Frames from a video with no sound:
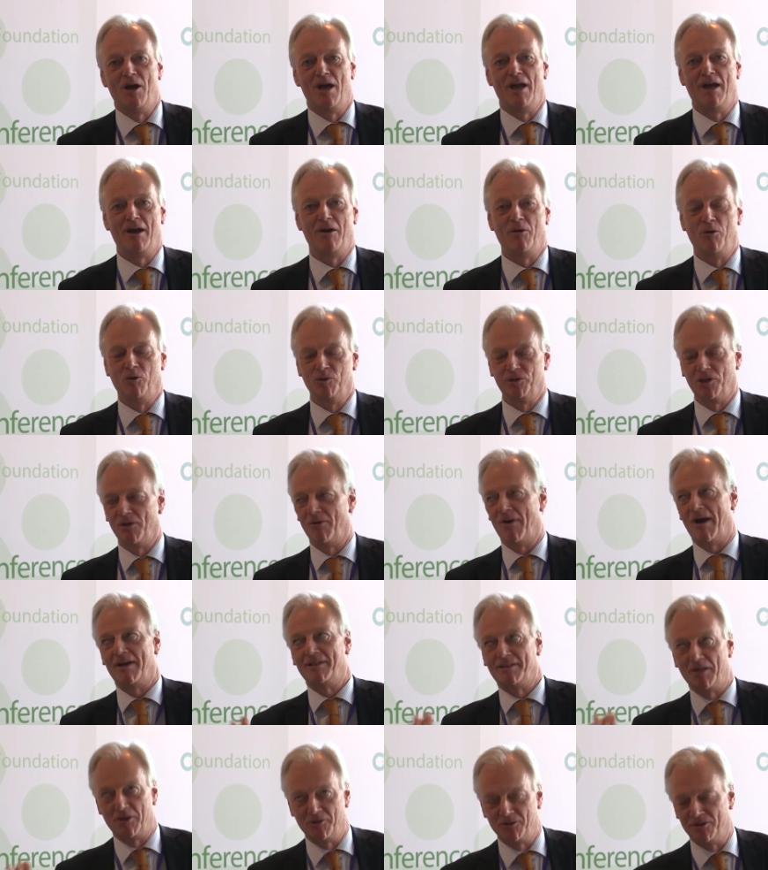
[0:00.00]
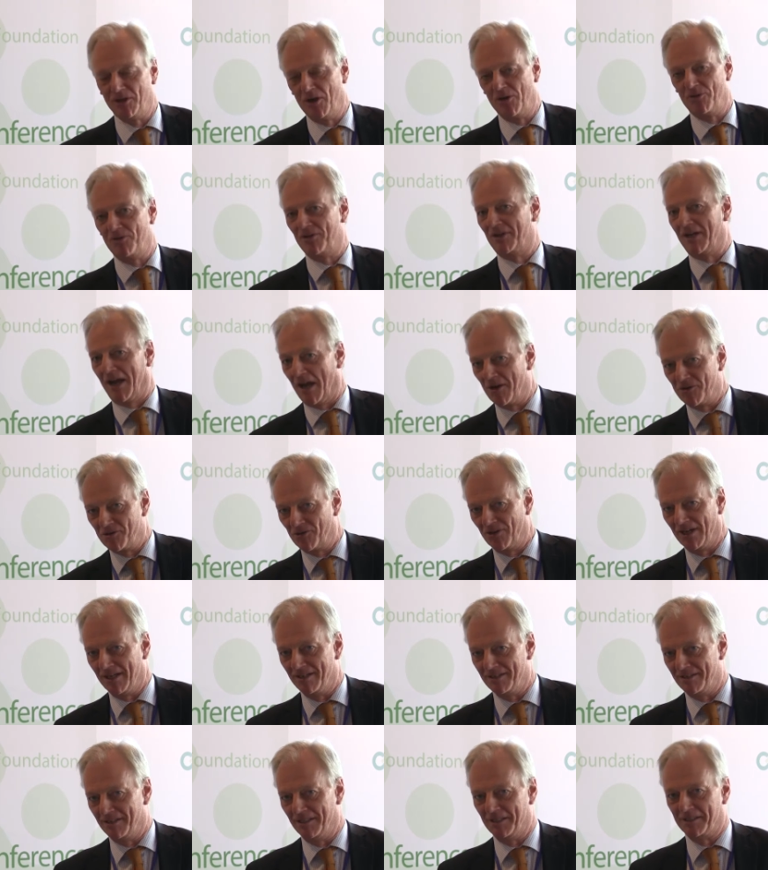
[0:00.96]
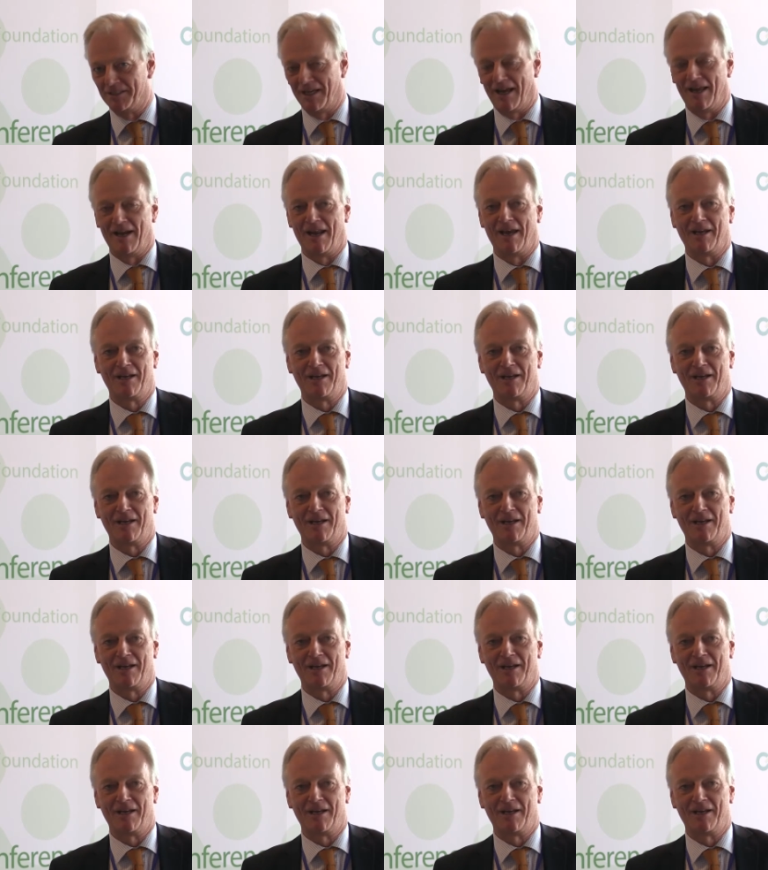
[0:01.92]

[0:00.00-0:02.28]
Although I don't know the country in detail,